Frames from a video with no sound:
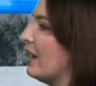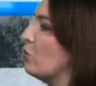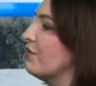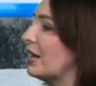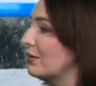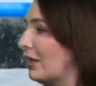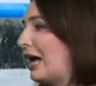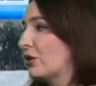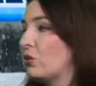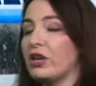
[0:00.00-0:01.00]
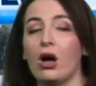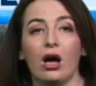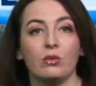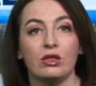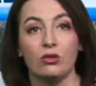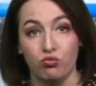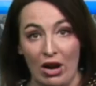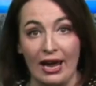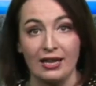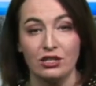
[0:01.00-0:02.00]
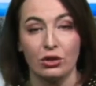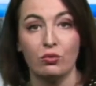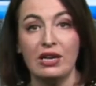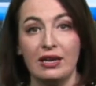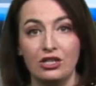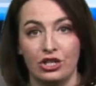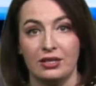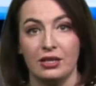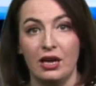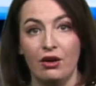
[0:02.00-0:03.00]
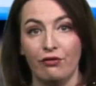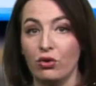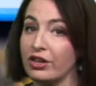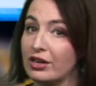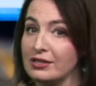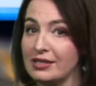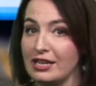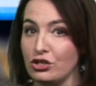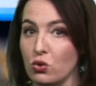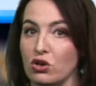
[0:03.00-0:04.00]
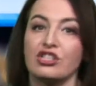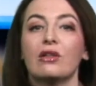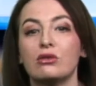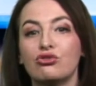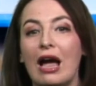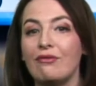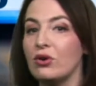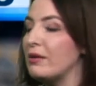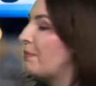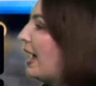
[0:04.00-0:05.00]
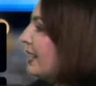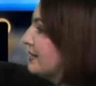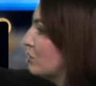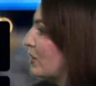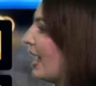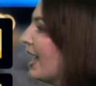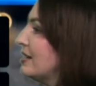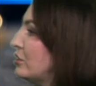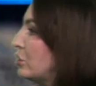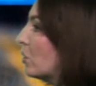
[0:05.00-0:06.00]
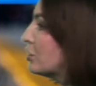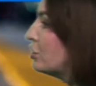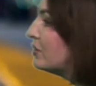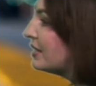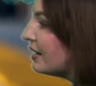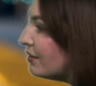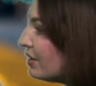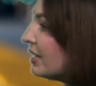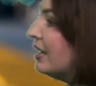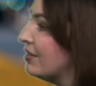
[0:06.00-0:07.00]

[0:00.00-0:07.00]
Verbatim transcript: We've got a lot going on with rain to 3 inches for there in St. George. Now, those travel impacts as we head into our Tuesday evening.